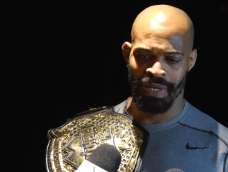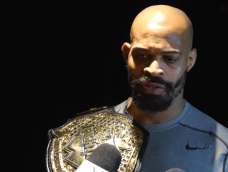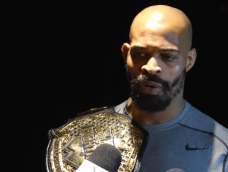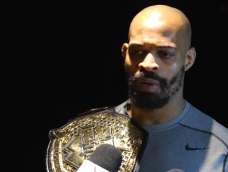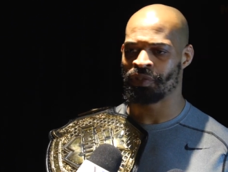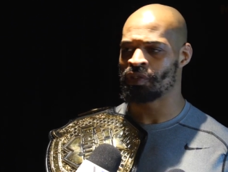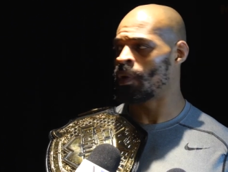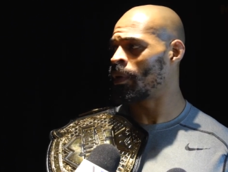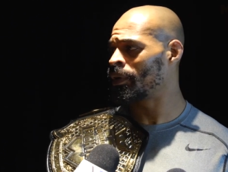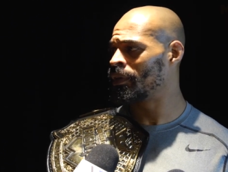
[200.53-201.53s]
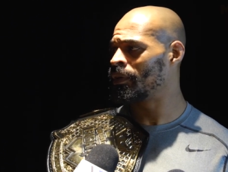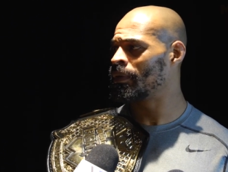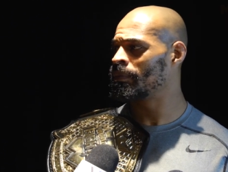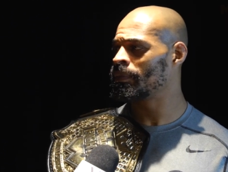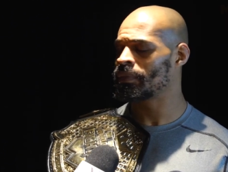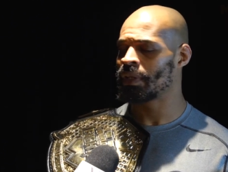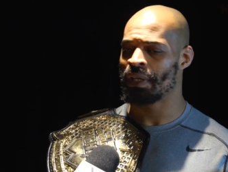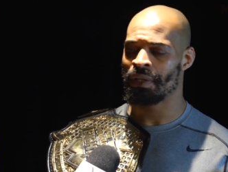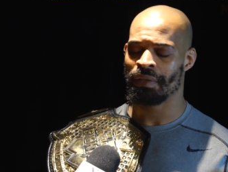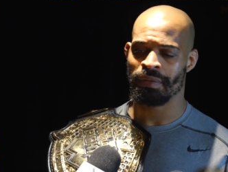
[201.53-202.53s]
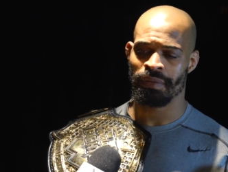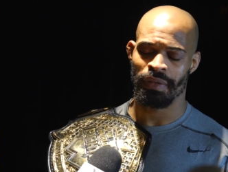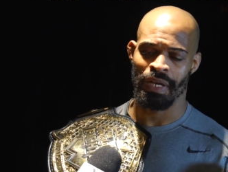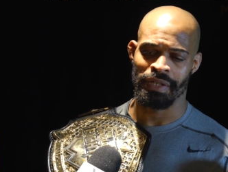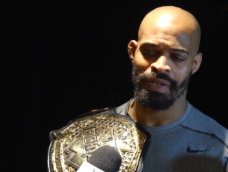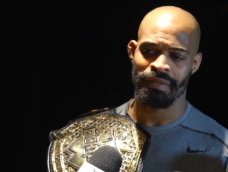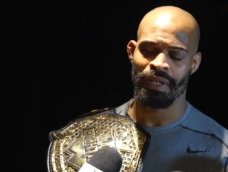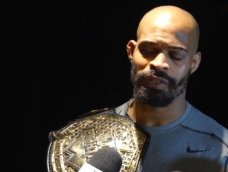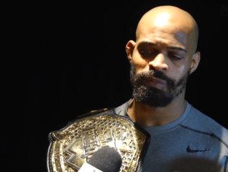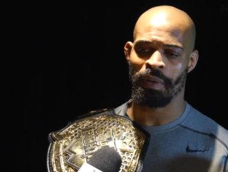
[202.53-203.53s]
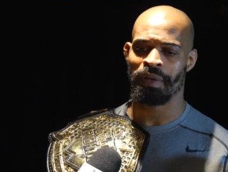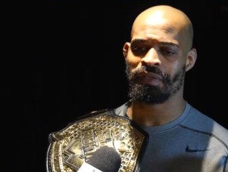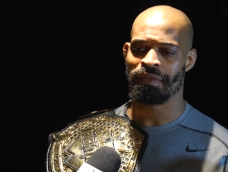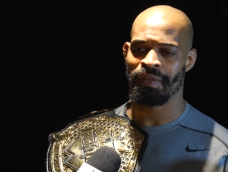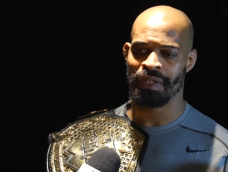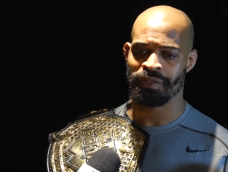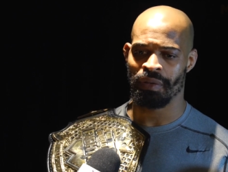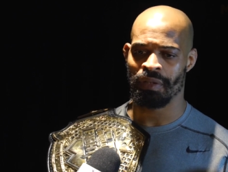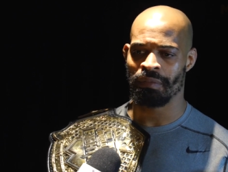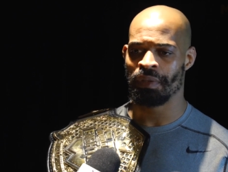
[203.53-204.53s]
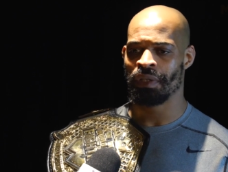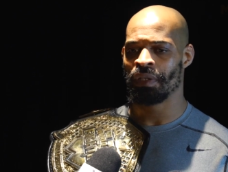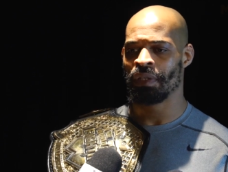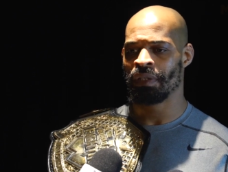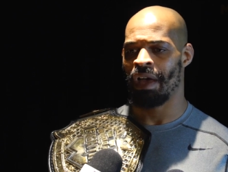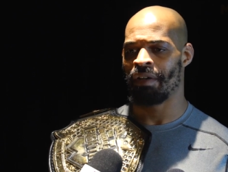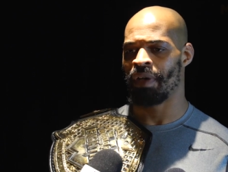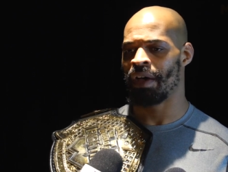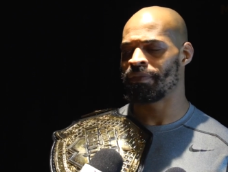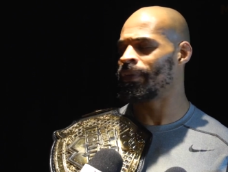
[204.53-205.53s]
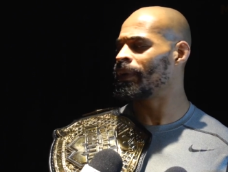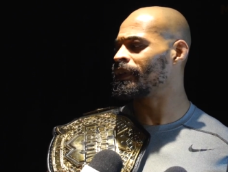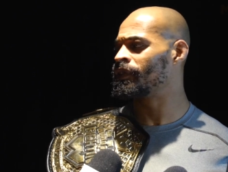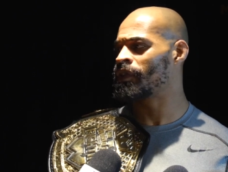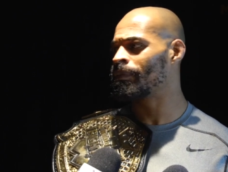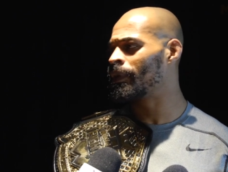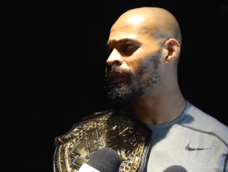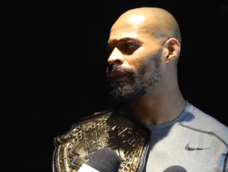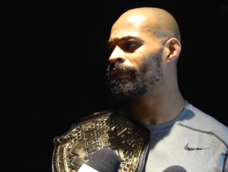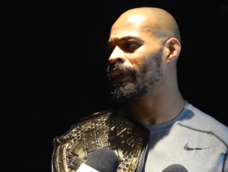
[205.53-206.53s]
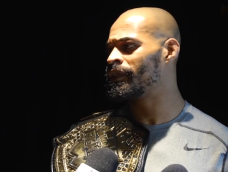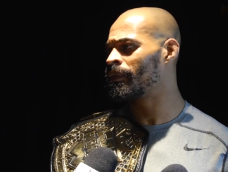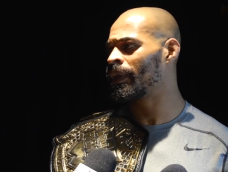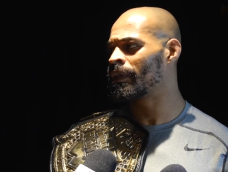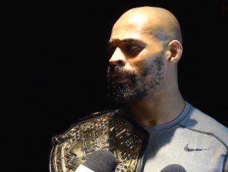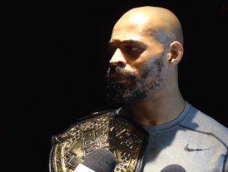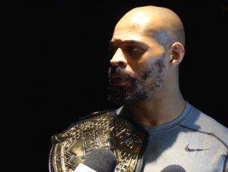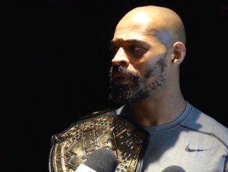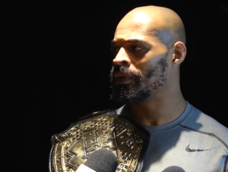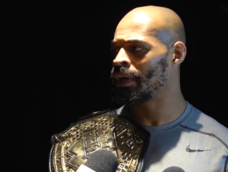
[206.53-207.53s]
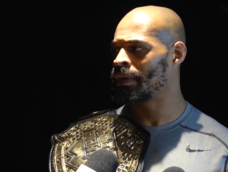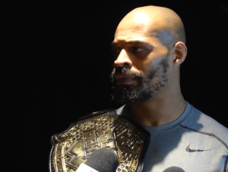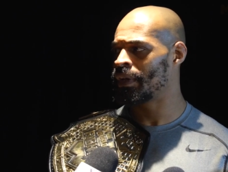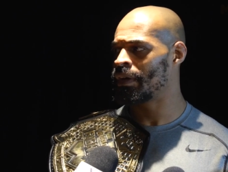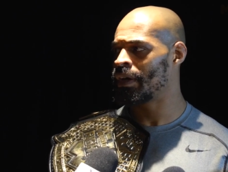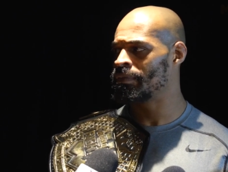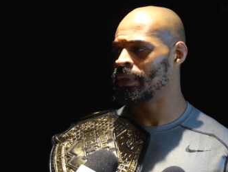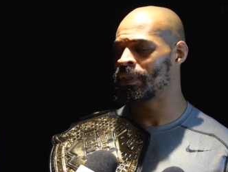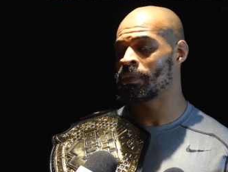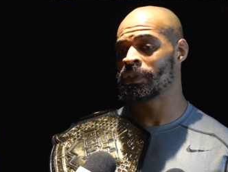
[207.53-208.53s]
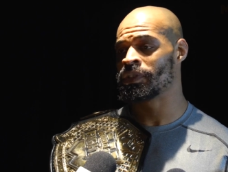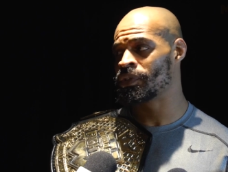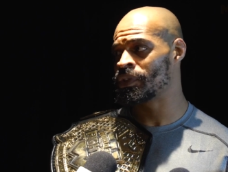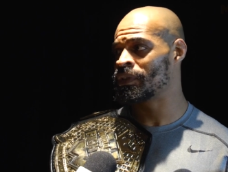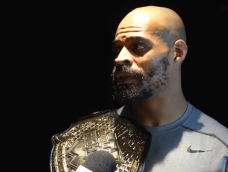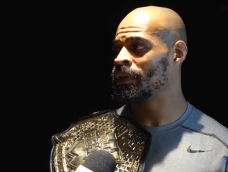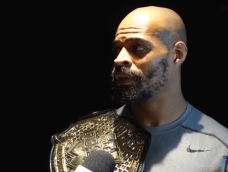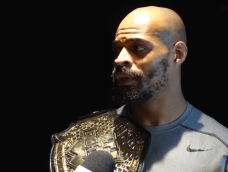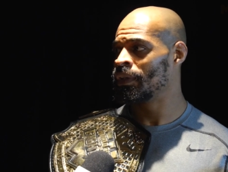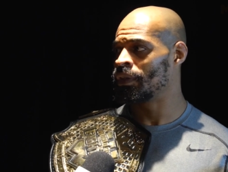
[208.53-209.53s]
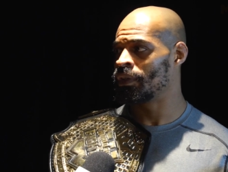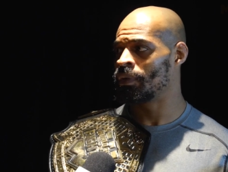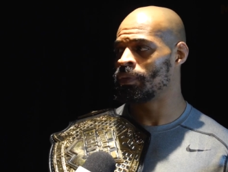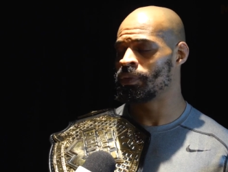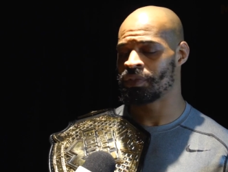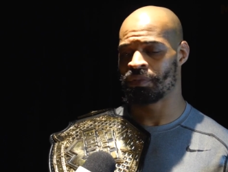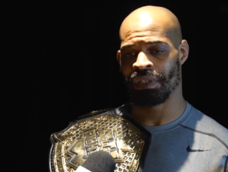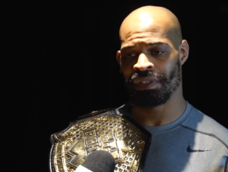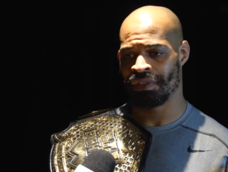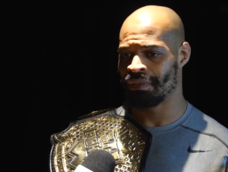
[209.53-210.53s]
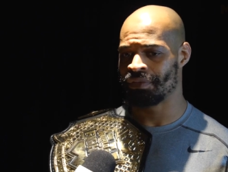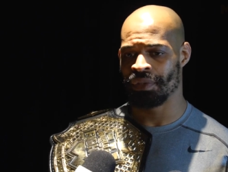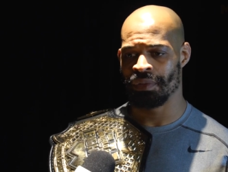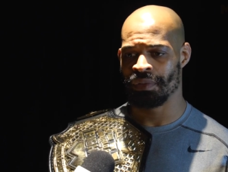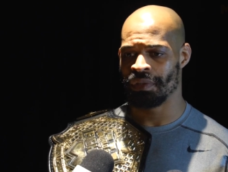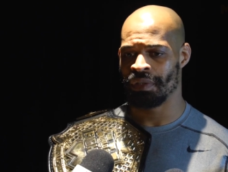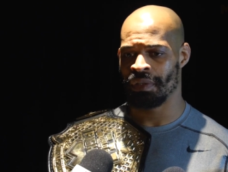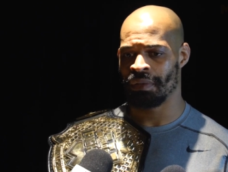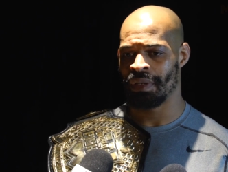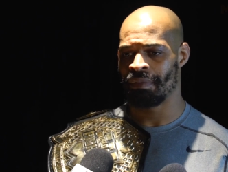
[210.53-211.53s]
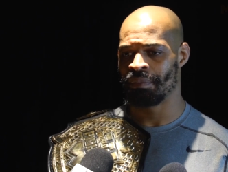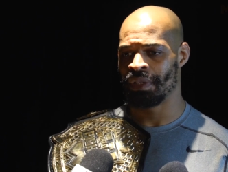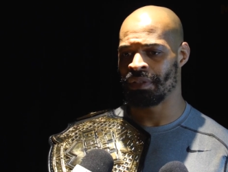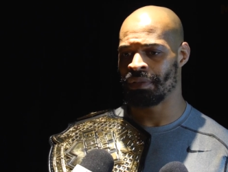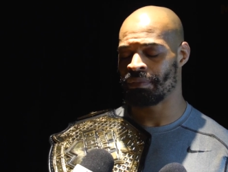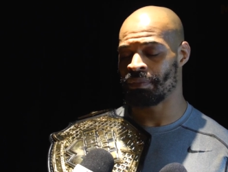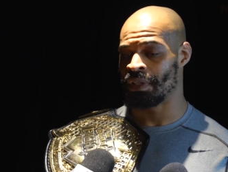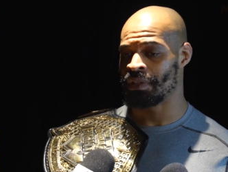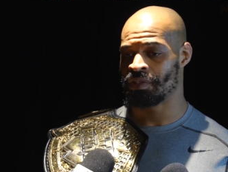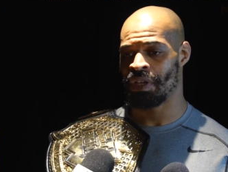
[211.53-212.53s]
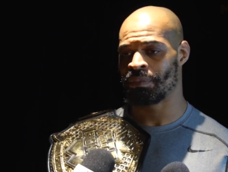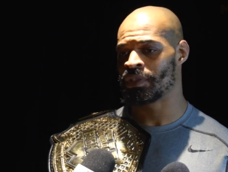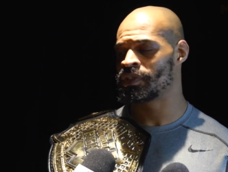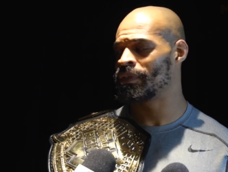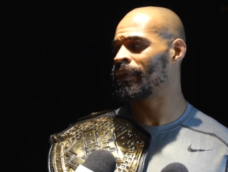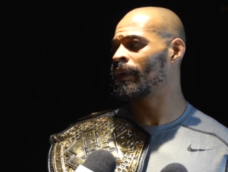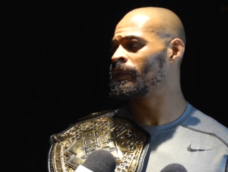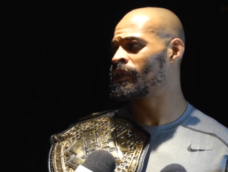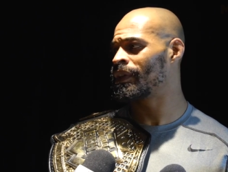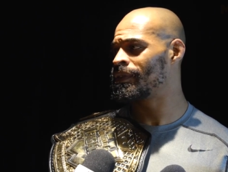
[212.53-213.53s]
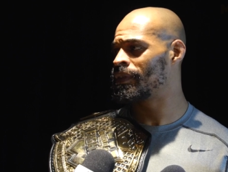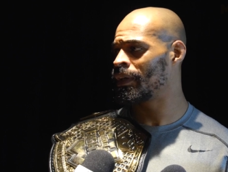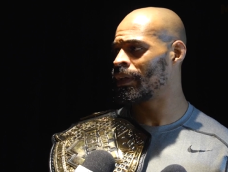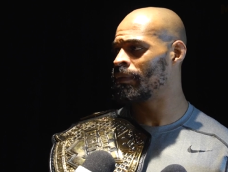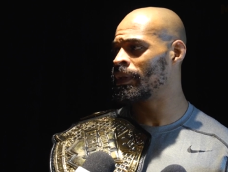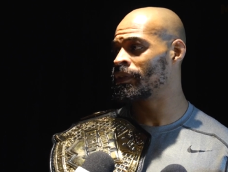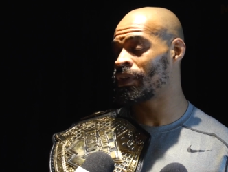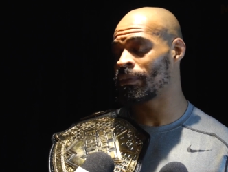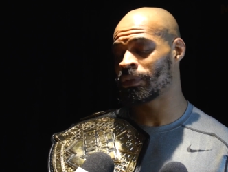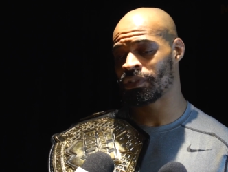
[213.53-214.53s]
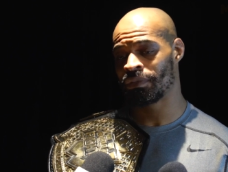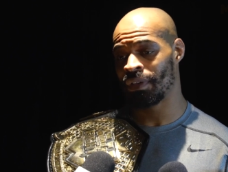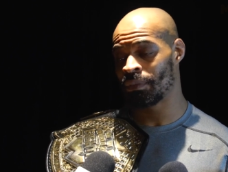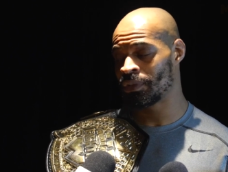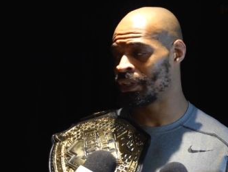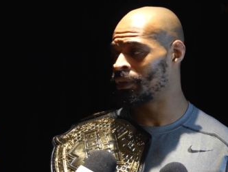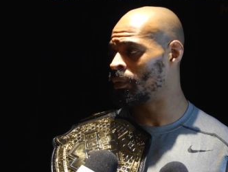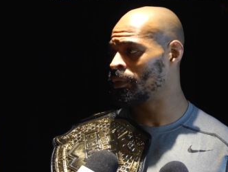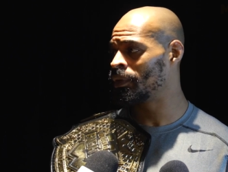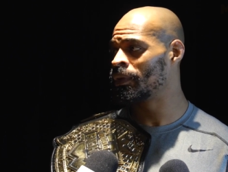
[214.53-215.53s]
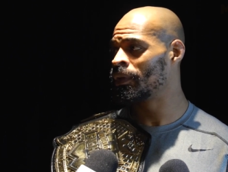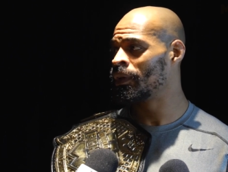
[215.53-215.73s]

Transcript: I know I was just longer than him, and I just had the experience advantage on him. I've I've fought these championship fights already before, you know. I've uh, I've been there with Yushin, you know, who's a really tough dude. You know, I've been in the championship fight with Jesse Taylor. I've been in championship fight with Teddy Holder.